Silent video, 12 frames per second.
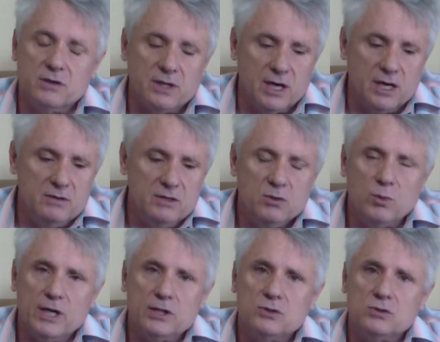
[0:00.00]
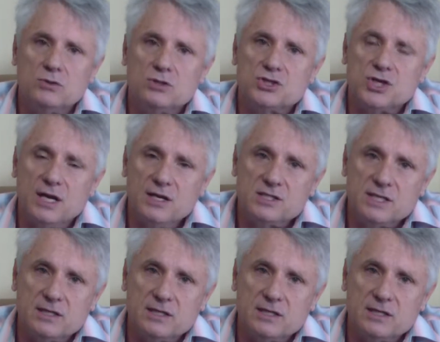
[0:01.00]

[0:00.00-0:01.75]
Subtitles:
Now, the only way to challenge